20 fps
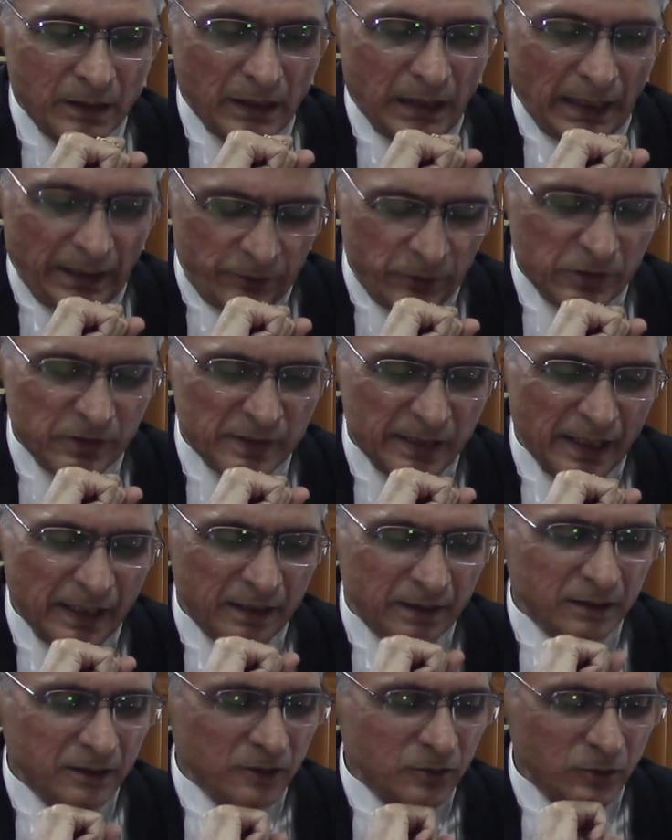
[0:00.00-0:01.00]
I was there
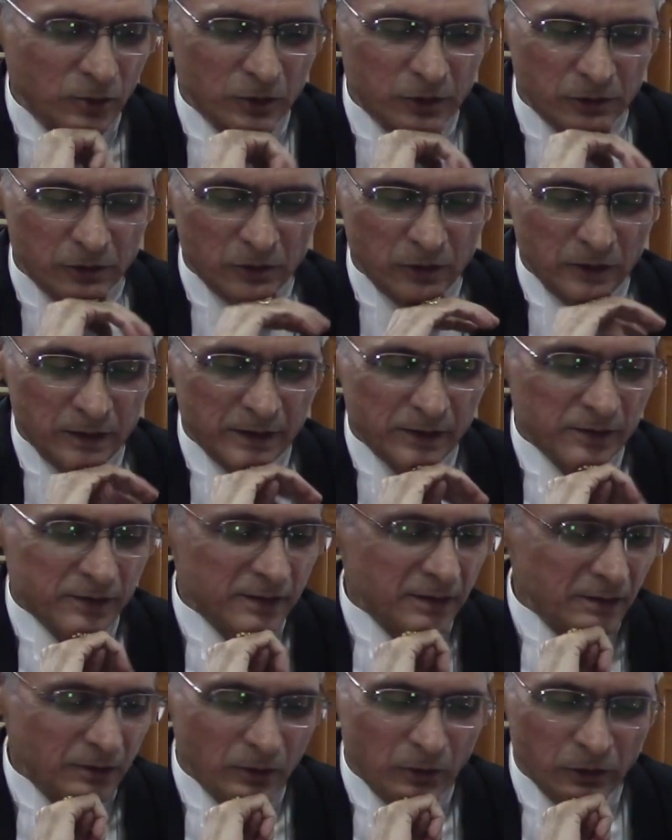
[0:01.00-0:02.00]
in the court on all
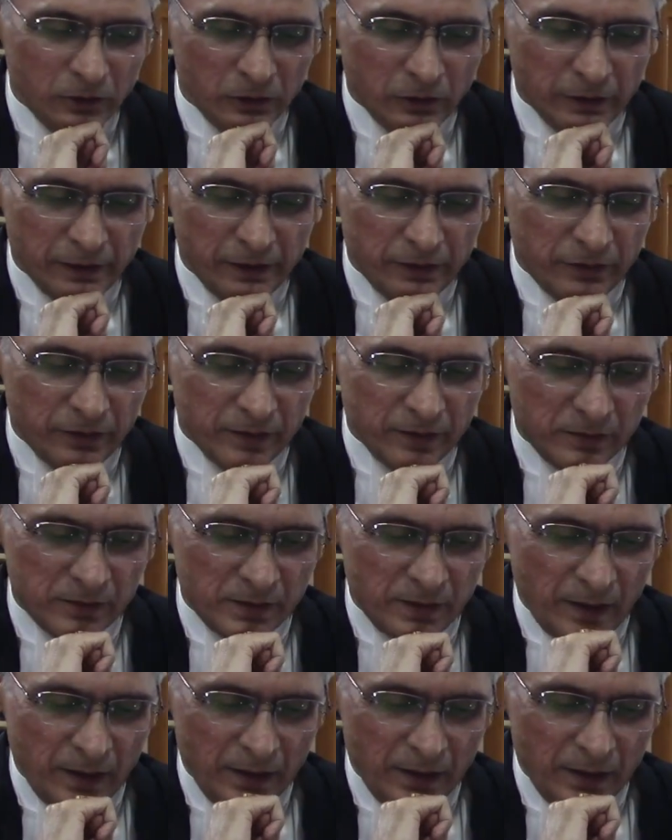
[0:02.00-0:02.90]
these odd occasions.